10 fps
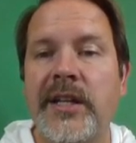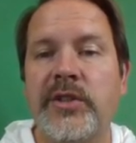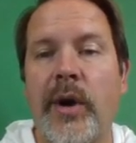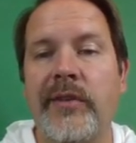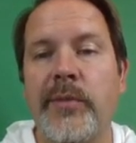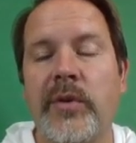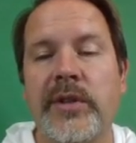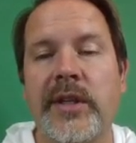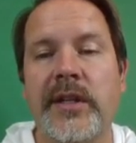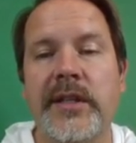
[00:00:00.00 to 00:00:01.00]
12
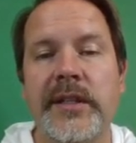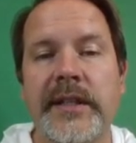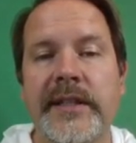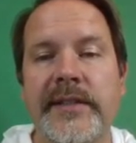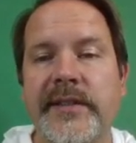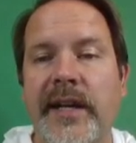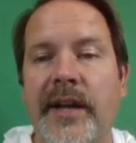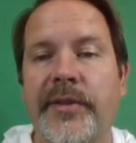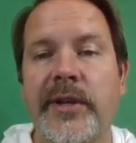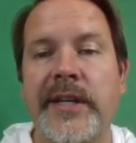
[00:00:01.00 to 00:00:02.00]
molar is
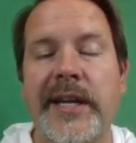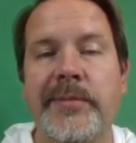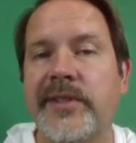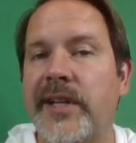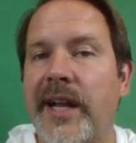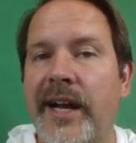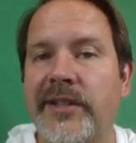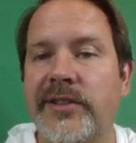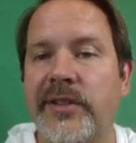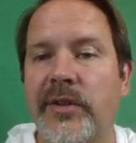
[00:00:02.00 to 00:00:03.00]
38% uh,
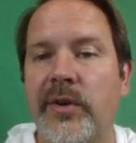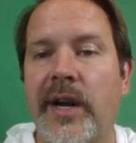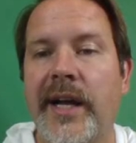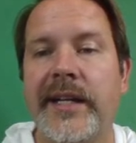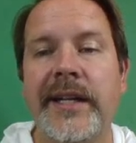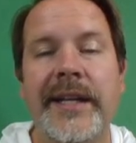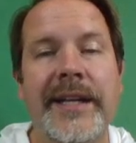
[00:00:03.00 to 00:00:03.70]
hydrogen chloride.